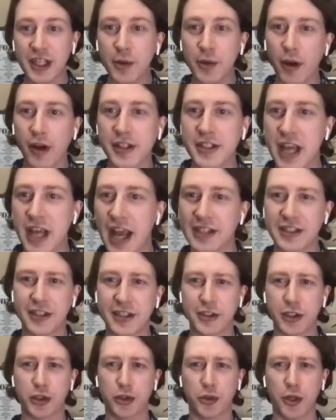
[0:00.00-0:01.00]
wanted to ask, is
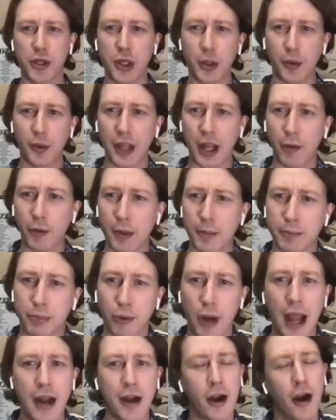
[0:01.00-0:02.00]
it true you were there when
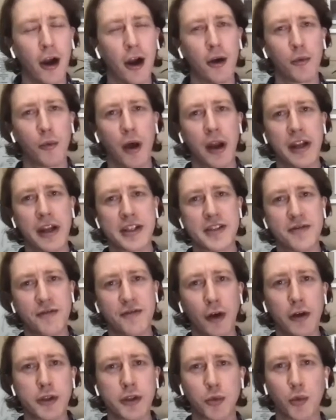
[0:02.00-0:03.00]
Bret Hart won his
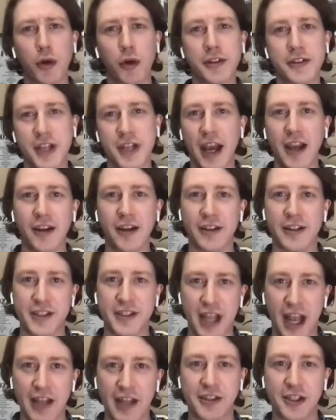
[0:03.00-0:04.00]
first world title in
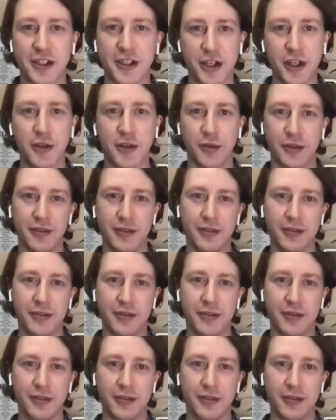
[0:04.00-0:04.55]
Saskatoon?